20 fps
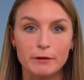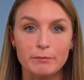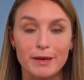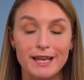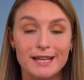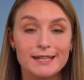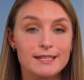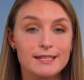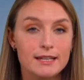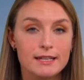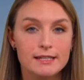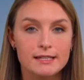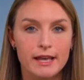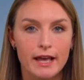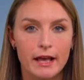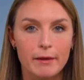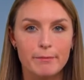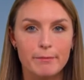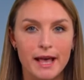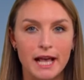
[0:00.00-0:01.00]
basing his
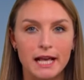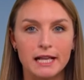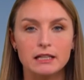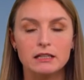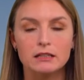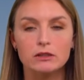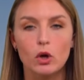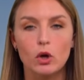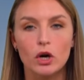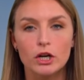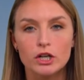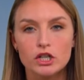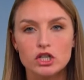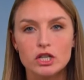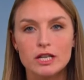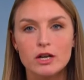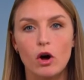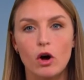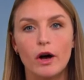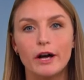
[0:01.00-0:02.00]
campaign
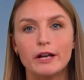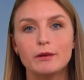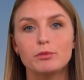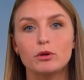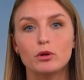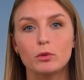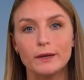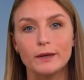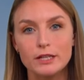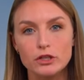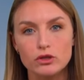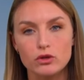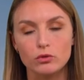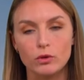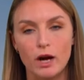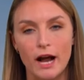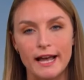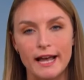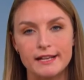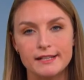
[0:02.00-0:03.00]
largely on parental
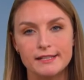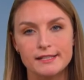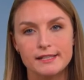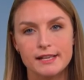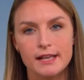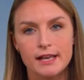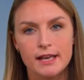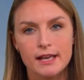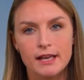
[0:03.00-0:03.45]
rights.